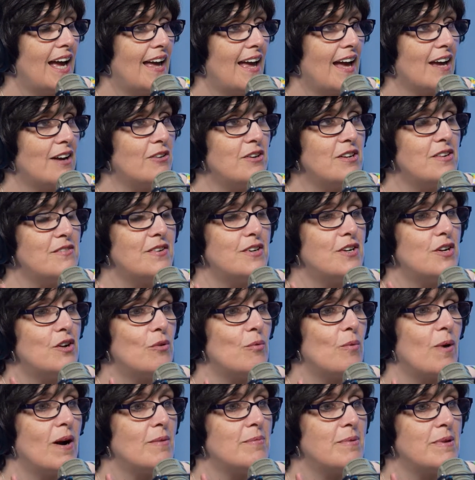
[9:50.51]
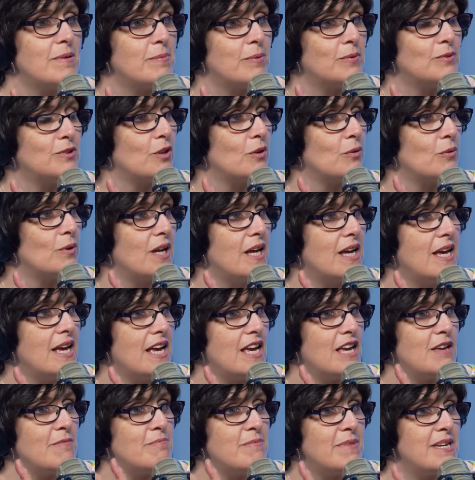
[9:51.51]
I don't even know why people don't
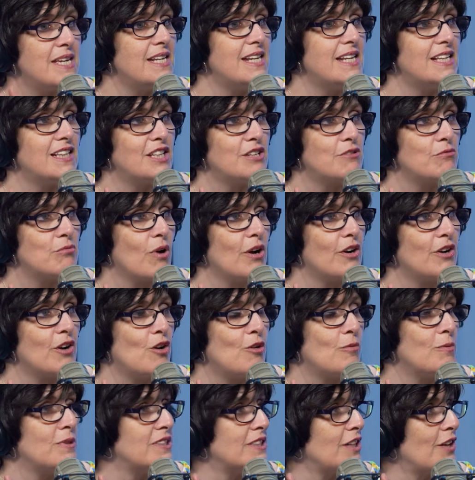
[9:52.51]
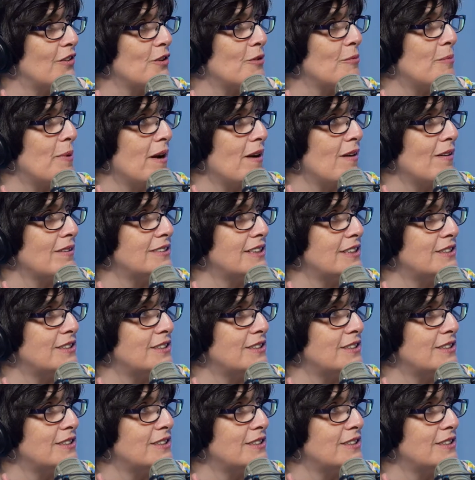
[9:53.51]
immediately run home and tell their parents.